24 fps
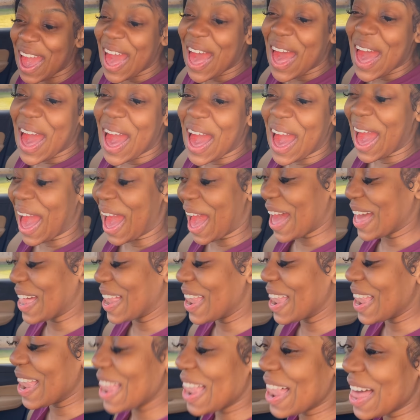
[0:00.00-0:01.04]
see her in
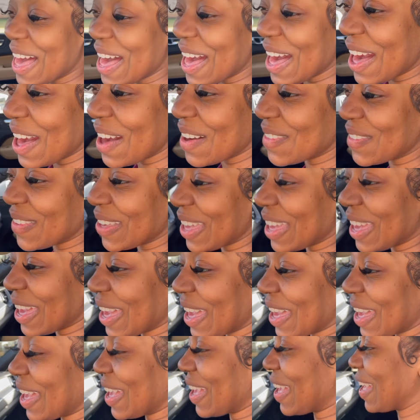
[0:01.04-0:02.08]
town, let me know.
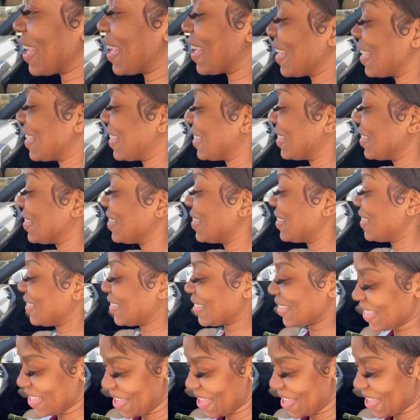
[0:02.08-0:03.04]
It. Cause this, this, this,